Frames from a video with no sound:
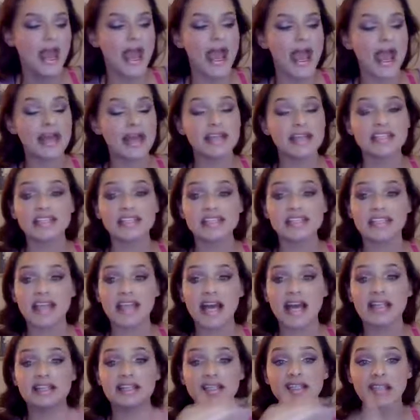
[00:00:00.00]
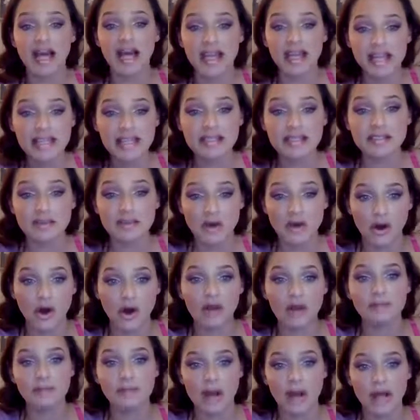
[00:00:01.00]
And it's to get likes
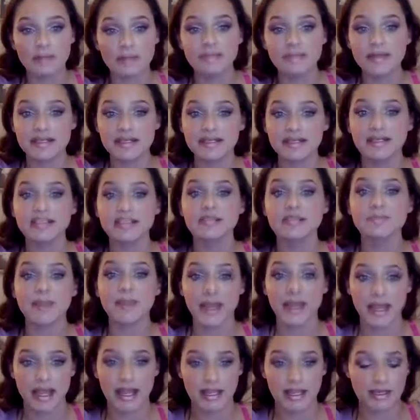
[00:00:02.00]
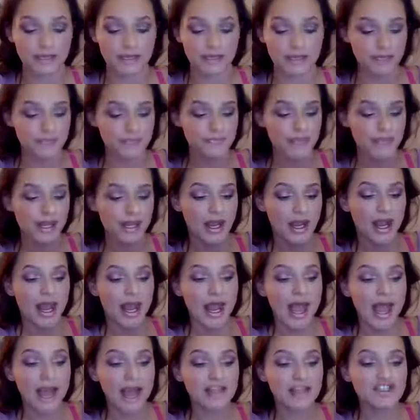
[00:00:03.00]
on my business page.
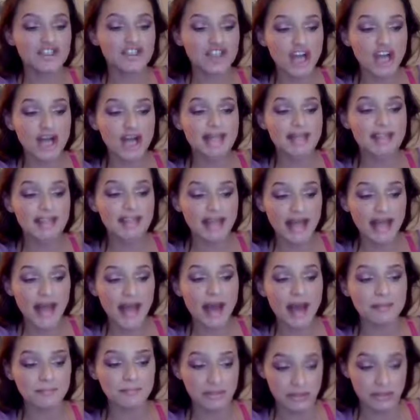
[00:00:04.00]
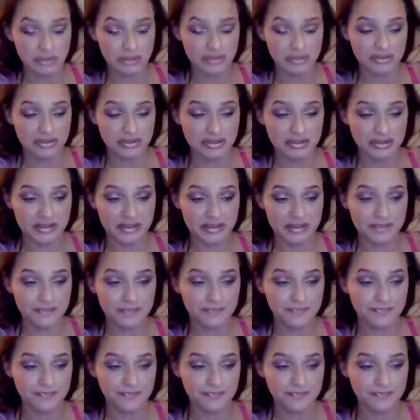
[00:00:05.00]
And just that boost,